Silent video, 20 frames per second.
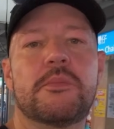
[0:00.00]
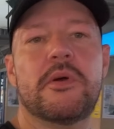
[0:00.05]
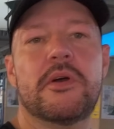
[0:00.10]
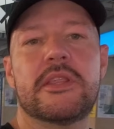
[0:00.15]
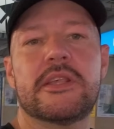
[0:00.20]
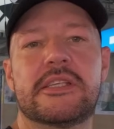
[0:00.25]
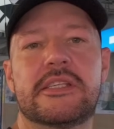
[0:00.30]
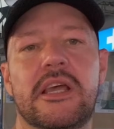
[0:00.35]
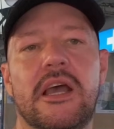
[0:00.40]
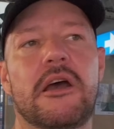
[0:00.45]
jump
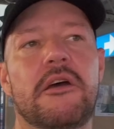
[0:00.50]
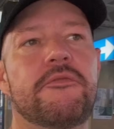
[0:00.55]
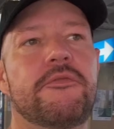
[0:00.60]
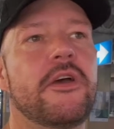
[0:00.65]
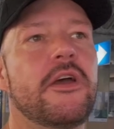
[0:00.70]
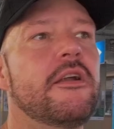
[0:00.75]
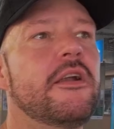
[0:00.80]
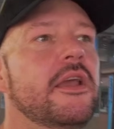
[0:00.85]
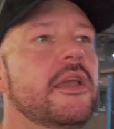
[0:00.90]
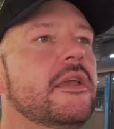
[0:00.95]
on the Star
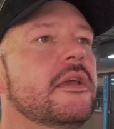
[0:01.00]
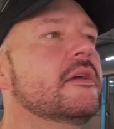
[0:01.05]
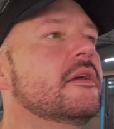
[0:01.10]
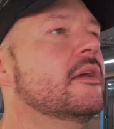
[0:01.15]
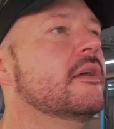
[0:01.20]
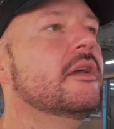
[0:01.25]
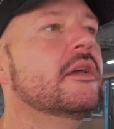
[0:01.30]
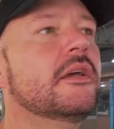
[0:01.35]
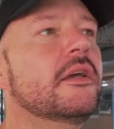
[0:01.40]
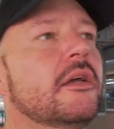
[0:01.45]
Ferry.
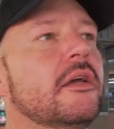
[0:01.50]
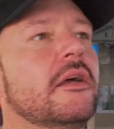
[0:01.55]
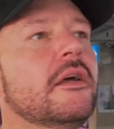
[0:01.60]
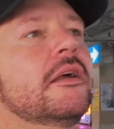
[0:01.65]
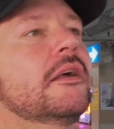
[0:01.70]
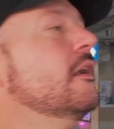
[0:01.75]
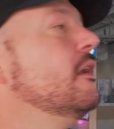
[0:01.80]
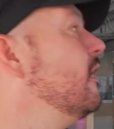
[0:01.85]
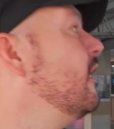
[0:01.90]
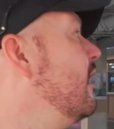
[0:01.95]

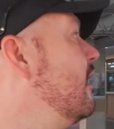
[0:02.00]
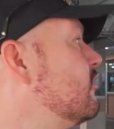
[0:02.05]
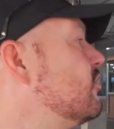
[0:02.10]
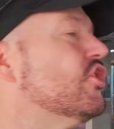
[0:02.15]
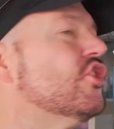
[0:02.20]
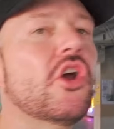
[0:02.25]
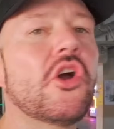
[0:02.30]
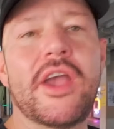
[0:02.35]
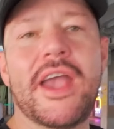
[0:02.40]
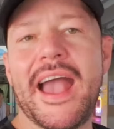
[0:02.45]

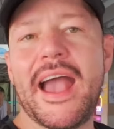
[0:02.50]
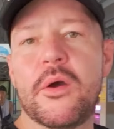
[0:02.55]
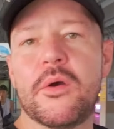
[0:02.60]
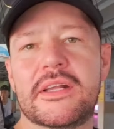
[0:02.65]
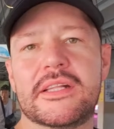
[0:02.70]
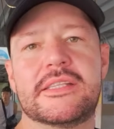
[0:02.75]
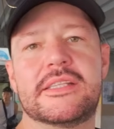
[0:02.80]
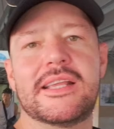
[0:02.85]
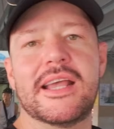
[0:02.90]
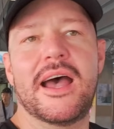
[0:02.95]
I'll show you
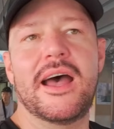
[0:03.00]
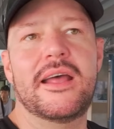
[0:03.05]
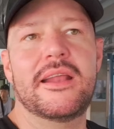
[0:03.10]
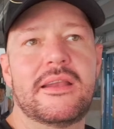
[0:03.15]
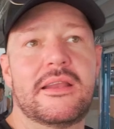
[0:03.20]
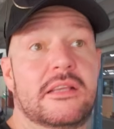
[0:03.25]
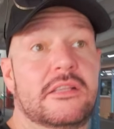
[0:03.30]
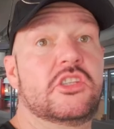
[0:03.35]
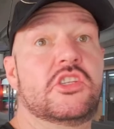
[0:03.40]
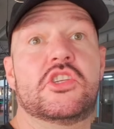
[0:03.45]
how it's
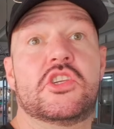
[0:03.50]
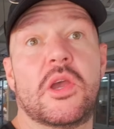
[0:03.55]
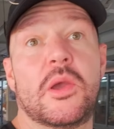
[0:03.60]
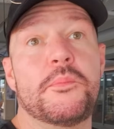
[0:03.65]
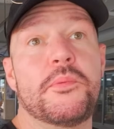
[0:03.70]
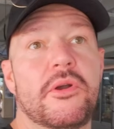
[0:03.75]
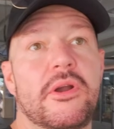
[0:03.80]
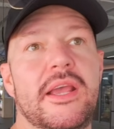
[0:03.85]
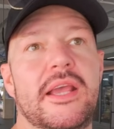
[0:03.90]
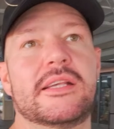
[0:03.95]
done. It's
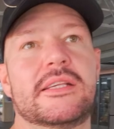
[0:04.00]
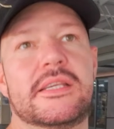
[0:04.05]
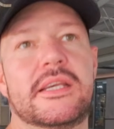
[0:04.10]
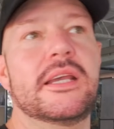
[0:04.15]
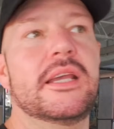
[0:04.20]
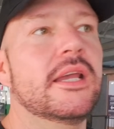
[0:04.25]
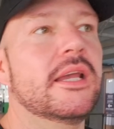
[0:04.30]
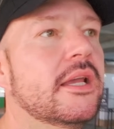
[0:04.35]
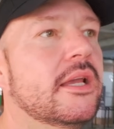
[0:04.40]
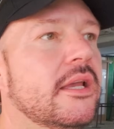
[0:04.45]
super
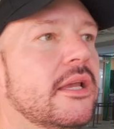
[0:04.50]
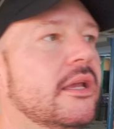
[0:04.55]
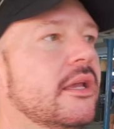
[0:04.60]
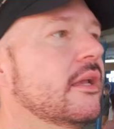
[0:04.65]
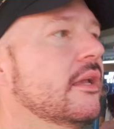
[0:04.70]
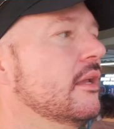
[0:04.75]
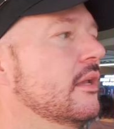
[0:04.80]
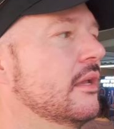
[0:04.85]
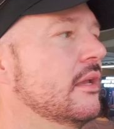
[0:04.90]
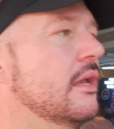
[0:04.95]
easy.
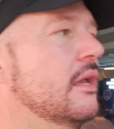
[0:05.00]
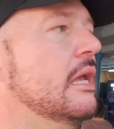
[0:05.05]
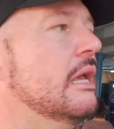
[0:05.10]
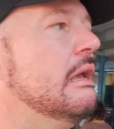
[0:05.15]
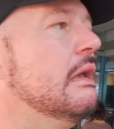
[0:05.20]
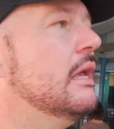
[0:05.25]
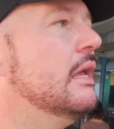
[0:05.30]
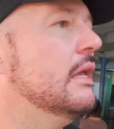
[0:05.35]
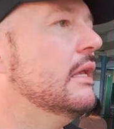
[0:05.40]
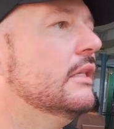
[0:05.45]

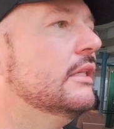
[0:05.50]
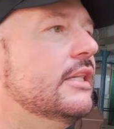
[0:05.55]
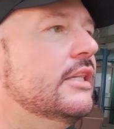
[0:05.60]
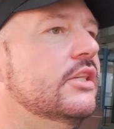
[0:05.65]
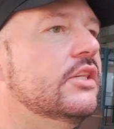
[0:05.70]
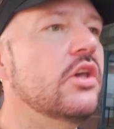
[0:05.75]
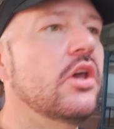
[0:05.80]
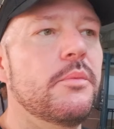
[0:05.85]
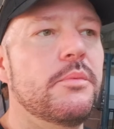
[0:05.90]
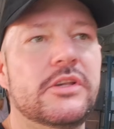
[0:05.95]

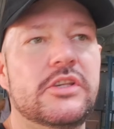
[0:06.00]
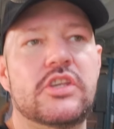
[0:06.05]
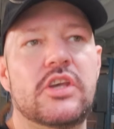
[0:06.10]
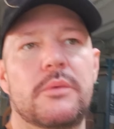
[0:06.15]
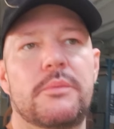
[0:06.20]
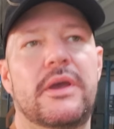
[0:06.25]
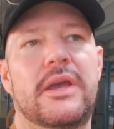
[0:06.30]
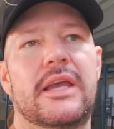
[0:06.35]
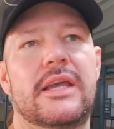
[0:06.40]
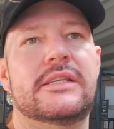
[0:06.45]
Super,
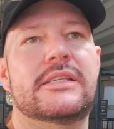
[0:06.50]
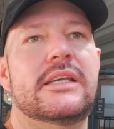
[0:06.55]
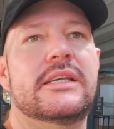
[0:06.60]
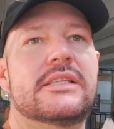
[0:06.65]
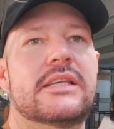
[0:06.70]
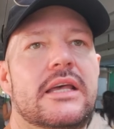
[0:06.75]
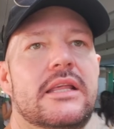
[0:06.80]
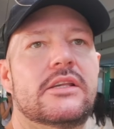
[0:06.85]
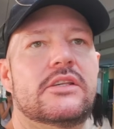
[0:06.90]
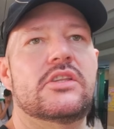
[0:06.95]
super
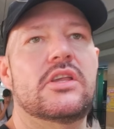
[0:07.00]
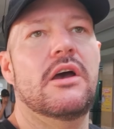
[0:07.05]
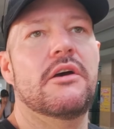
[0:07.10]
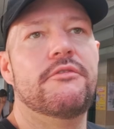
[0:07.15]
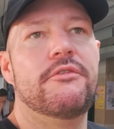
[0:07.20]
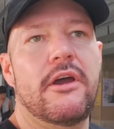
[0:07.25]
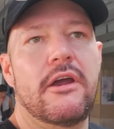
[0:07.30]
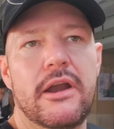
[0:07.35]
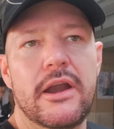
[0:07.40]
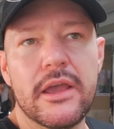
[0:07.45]
easy to get the
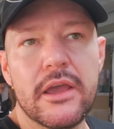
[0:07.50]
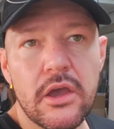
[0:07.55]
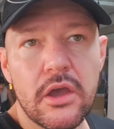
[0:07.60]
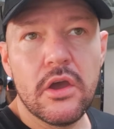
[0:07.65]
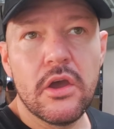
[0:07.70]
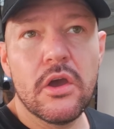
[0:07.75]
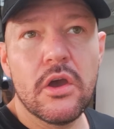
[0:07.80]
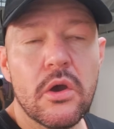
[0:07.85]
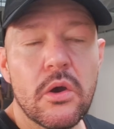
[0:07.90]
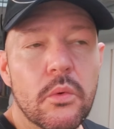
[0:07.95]
Star Ferry.
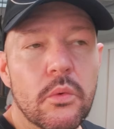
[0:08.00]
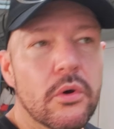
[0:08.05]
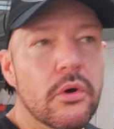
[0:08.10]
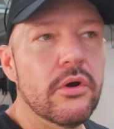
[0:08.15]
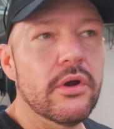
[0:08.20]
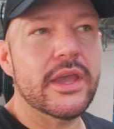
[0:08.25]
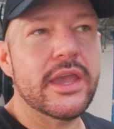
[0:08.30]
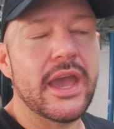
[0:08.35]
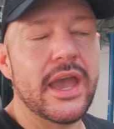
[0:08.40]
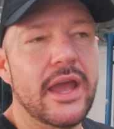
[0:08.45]

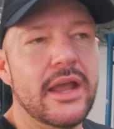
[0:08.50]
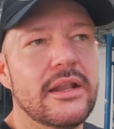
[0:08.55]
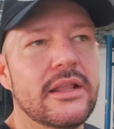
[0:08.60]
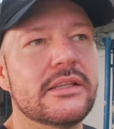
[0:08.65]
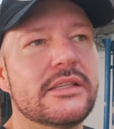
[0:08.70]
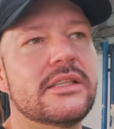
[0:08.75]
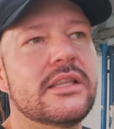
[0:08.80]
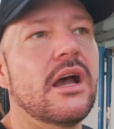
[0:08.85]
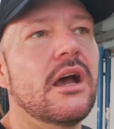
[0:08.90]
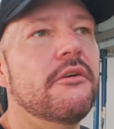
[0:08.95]
We'll get
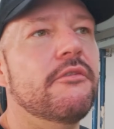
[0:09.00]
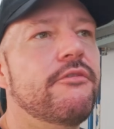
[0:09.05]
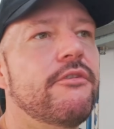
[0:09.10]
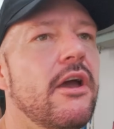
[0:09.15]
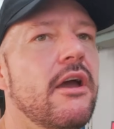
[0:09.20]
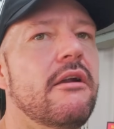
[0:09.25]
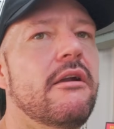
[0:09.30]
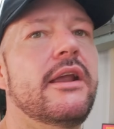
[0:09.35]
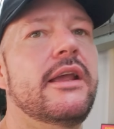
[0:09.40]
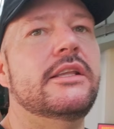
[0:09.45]
the Star
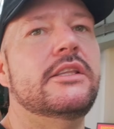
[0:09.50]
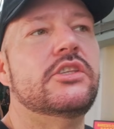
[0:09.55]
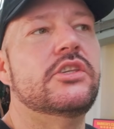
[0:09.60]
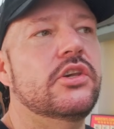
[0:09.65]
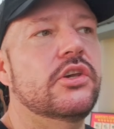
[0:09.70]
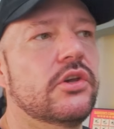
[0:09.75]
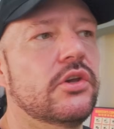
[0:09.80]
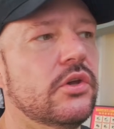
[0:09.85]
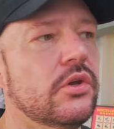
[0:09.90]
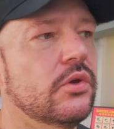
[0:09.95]
Ferry
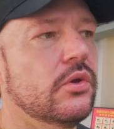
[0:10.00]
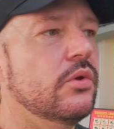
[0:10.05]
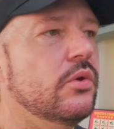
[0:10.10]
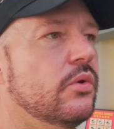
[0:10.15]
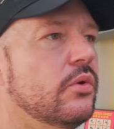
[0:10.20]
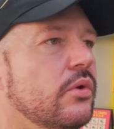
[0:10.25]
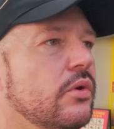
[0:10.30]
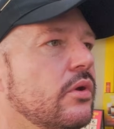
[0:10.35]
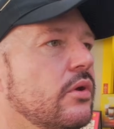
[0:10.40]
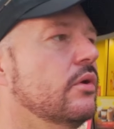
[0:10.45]

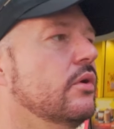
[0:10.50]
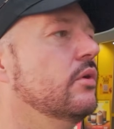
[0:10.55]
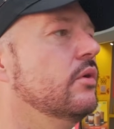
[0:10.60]
to